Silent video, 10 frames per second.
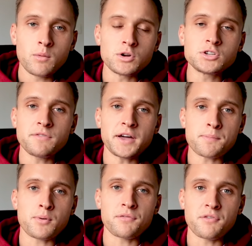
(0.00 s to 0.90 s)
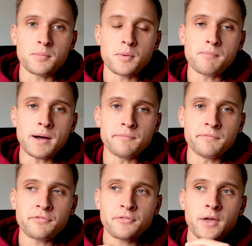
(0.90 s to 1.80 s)
Once you've had a profitable
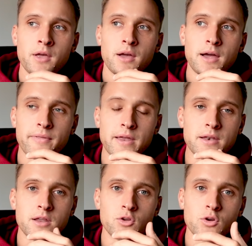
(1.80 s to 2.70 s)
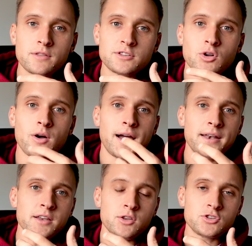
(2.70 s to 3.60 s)
month, and then you can start
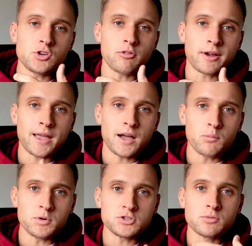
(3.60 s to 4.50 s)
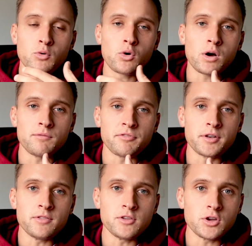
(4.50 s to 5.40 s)
adding to your account once you're more
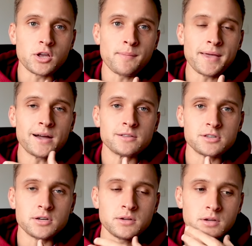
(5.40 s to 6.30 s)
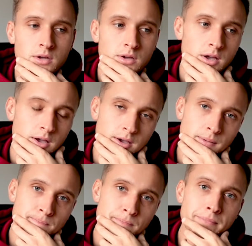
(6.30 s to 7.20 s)
confident that you're going to be able to
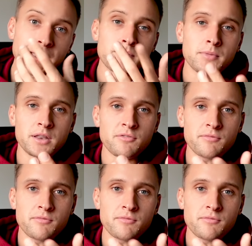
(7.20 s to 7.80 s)
make money,